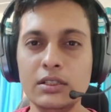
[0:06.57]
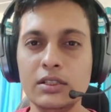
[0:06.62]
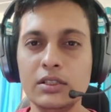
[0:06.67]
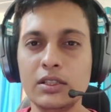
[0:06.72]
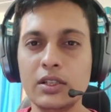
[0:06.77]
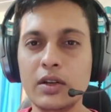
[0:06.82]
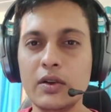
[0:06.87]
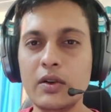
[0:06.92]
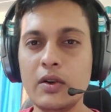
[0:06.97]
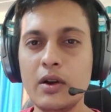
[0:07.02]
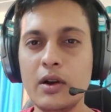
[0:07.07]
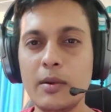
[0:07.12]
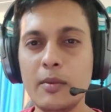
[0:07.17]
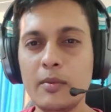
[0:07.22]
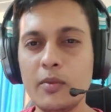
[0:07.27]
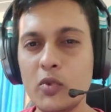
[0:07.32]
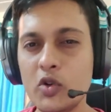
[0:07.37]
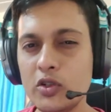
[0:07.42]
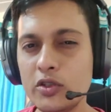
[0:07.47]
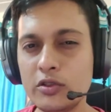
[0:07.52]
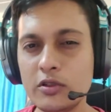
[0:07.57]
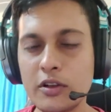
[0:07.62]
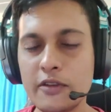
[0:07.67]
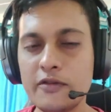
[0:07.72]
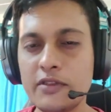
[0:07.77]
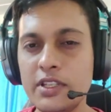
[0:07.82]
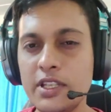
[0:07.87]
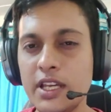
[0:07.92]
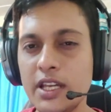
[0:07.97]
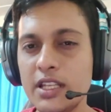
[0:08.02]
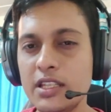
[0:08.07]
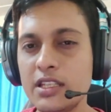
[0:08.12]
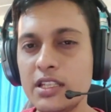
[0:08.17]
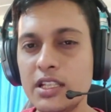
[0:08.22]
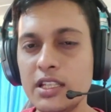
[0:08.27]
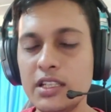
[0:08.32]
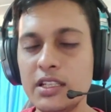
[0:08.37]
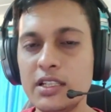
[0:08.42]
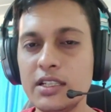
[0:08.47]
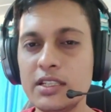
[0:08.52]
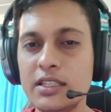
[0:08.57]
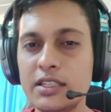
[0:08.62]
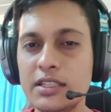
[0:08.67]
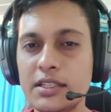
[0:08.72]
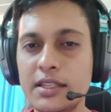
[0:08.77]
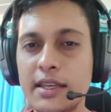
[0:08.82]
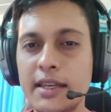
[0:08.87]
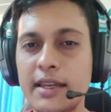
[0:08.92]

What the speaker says: So most of the engineers,